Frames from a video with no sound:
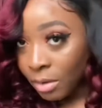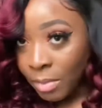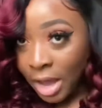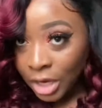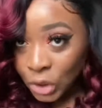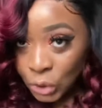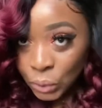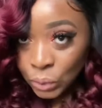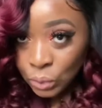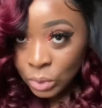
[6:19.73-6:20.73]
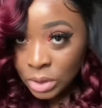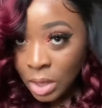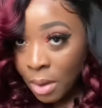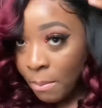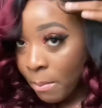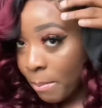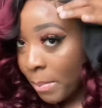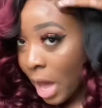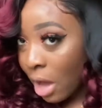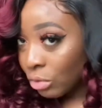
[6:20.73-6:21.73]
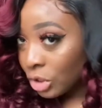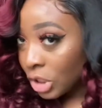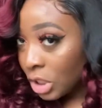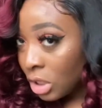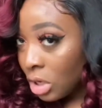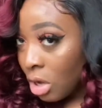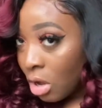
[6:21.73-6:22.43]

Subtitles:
I use powder